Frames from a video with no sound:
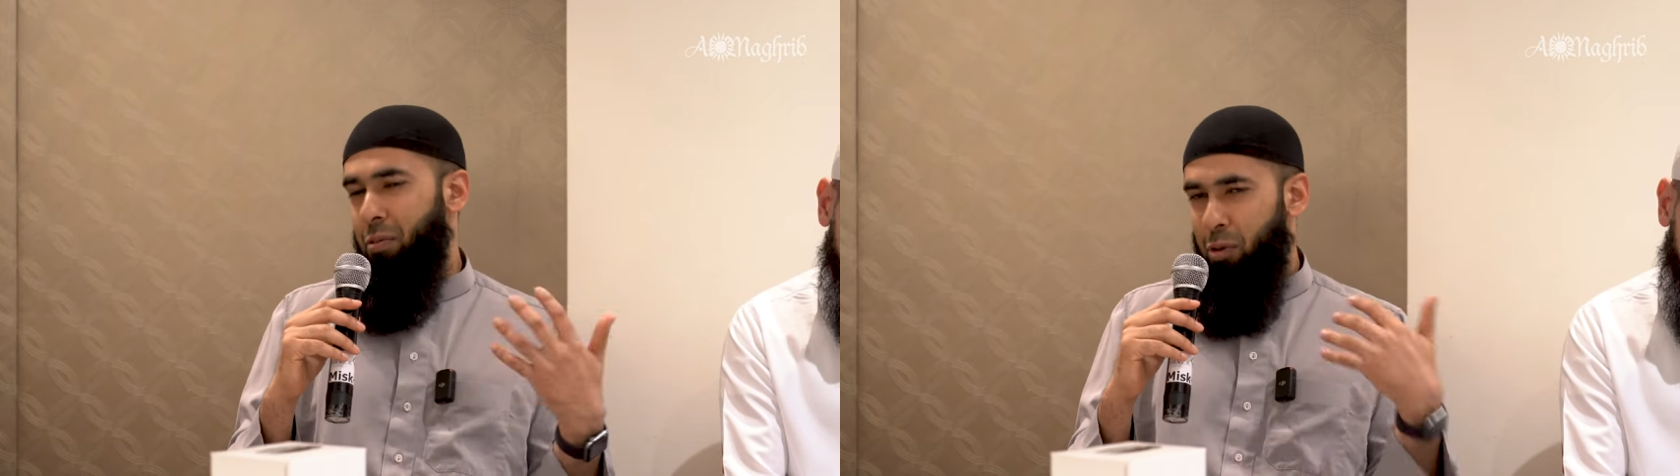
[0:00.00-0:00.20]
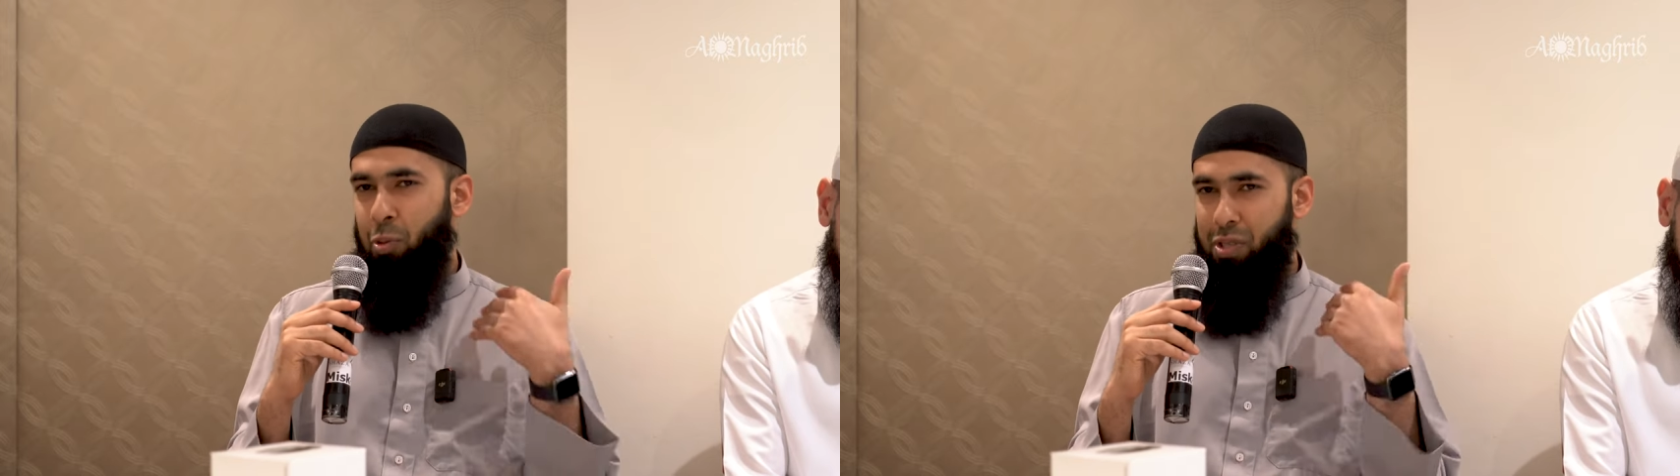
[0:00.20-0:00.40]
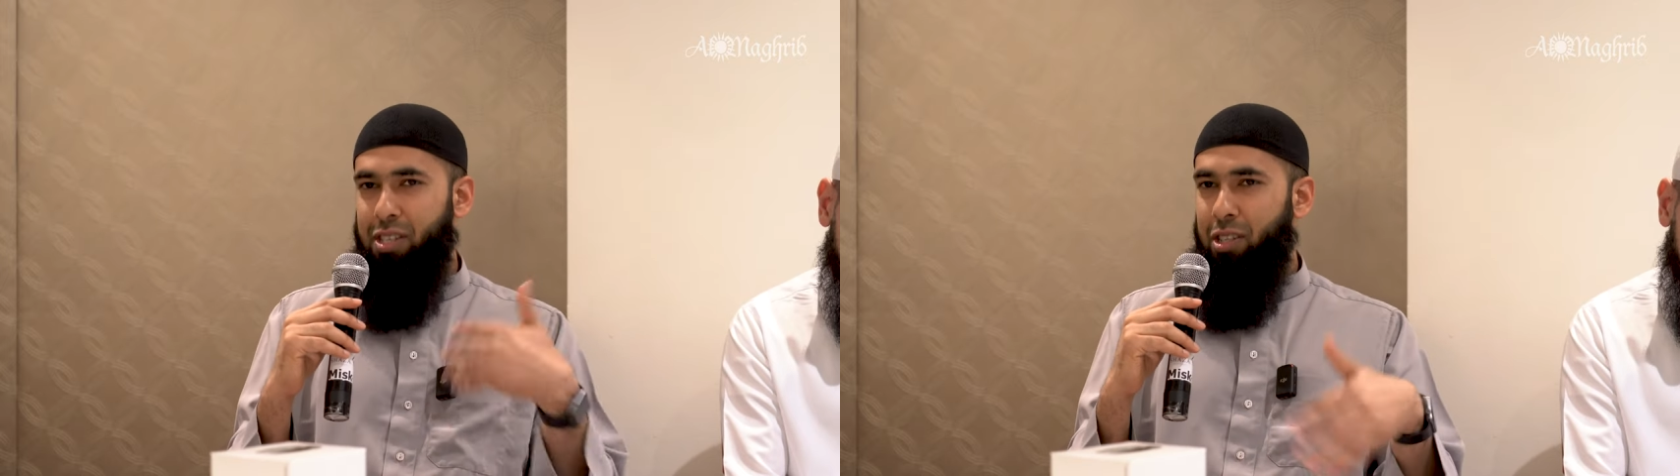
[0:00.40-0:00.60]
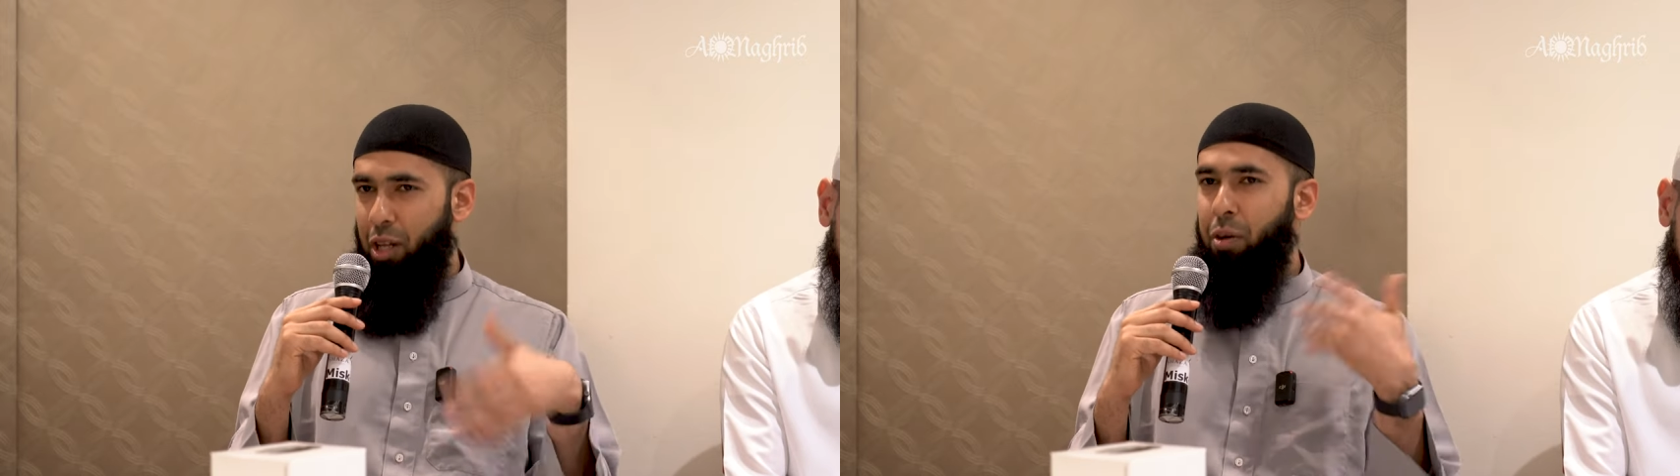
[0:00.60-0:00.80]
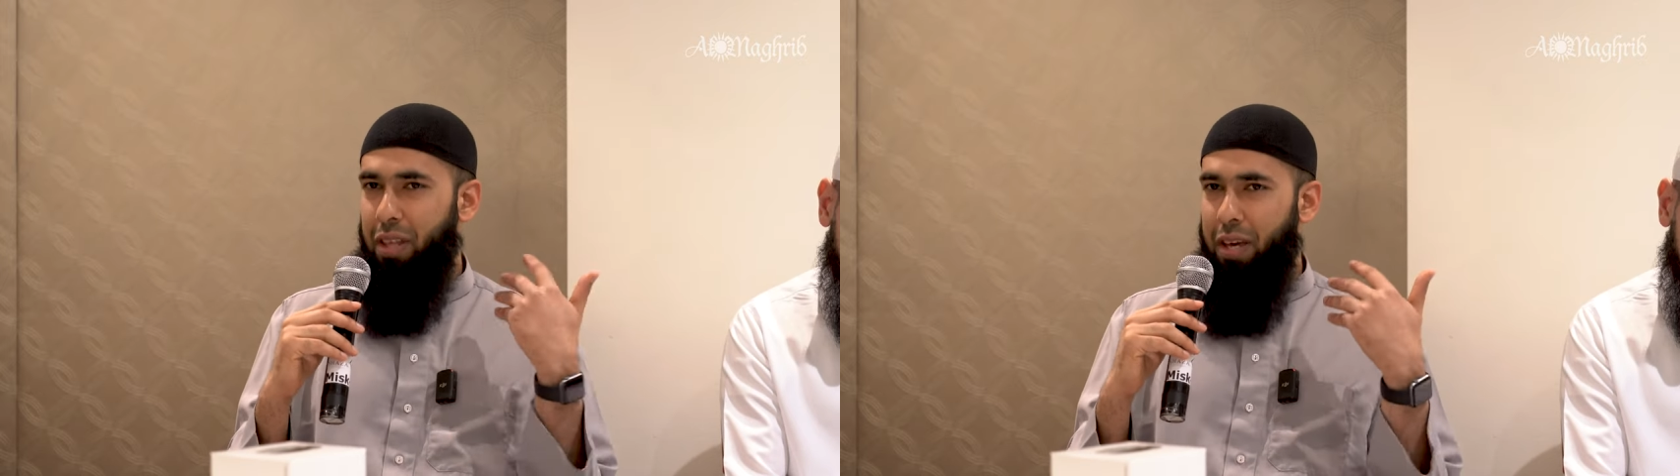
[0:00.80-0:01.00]
which was his
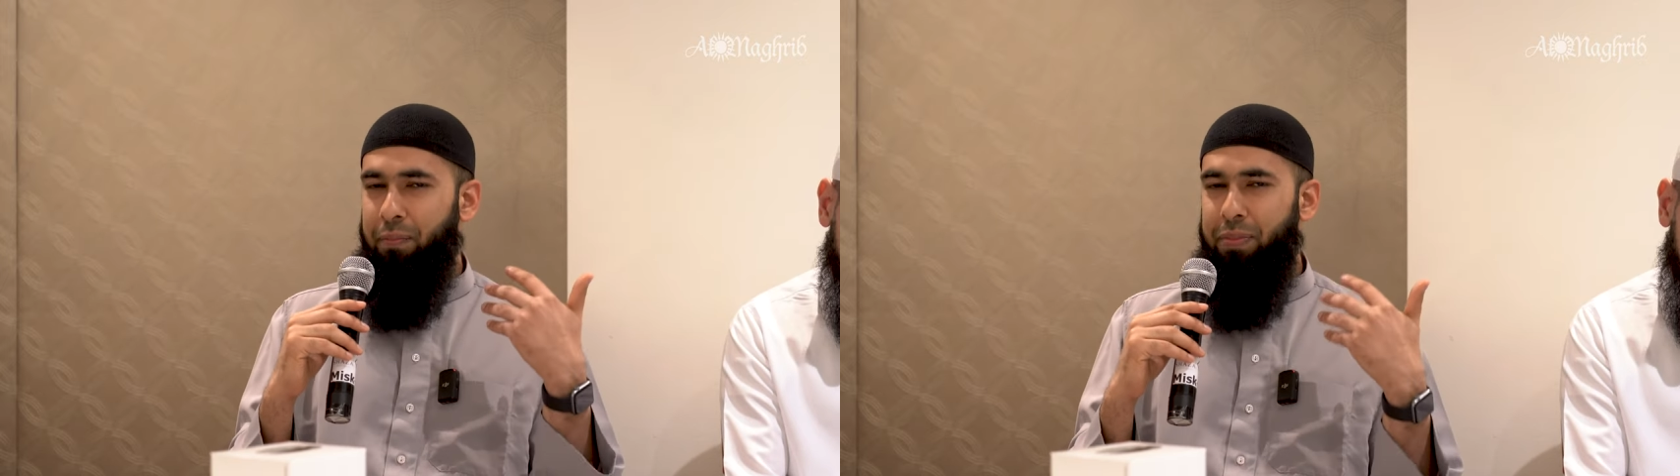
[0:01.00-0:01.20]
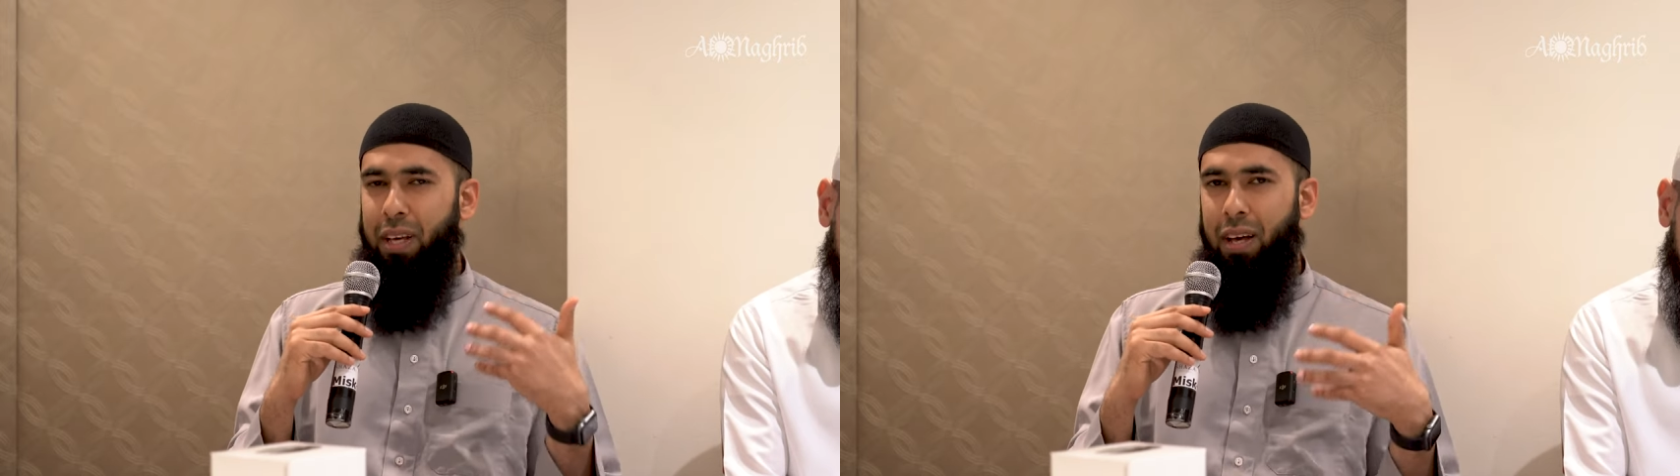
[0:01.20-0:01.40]
clothing,